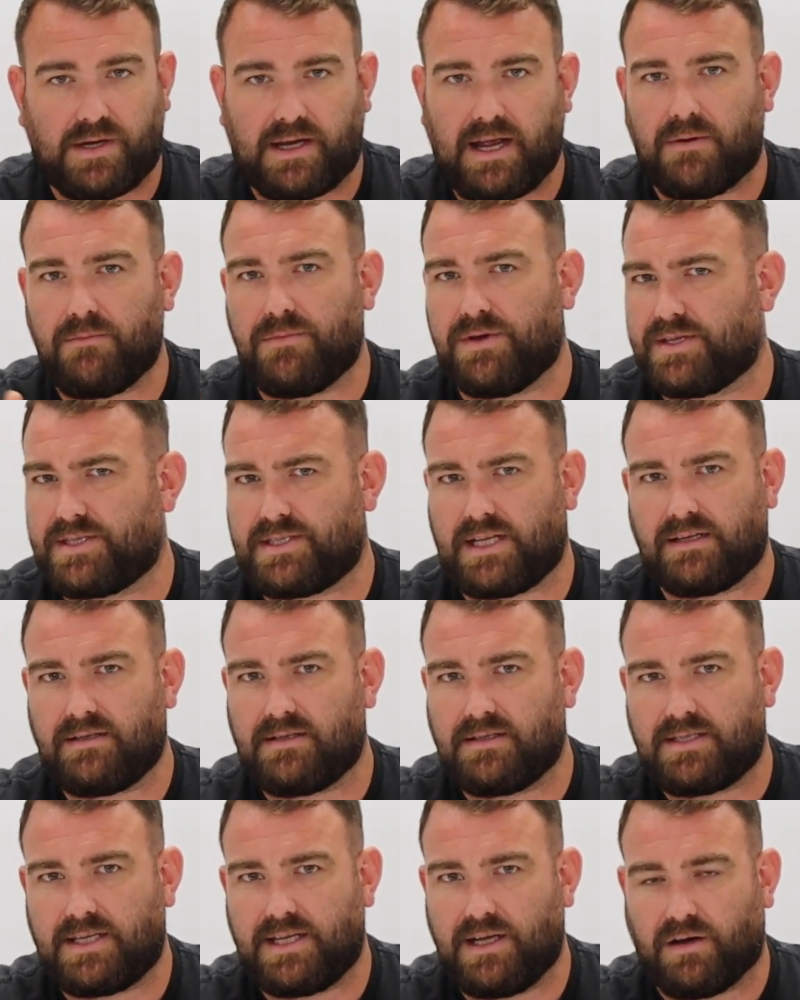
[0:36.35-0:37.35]
we can with
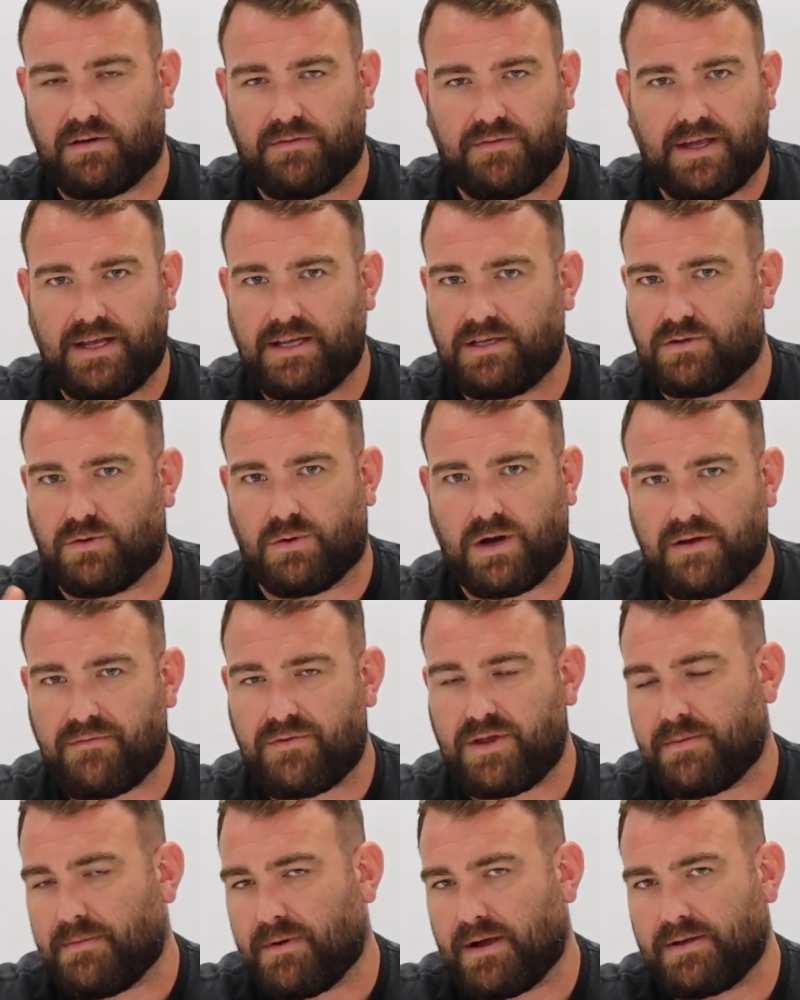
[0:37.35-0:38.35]
standard TRVs or
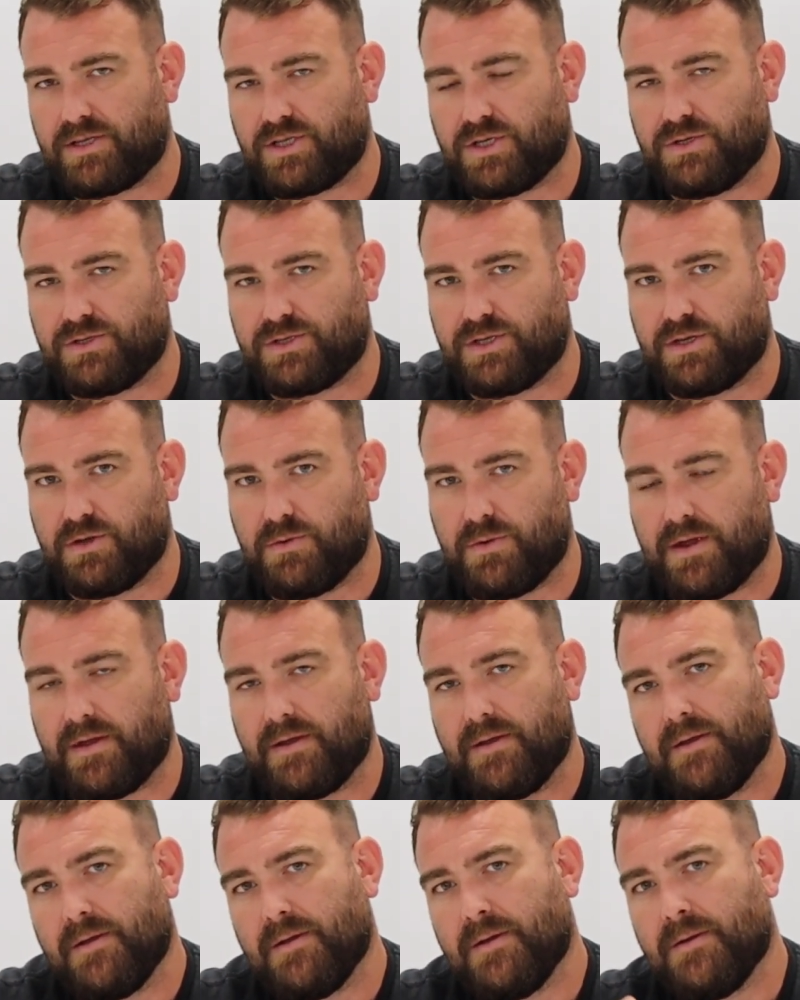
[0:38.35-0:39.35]
whatever you may choose to do it,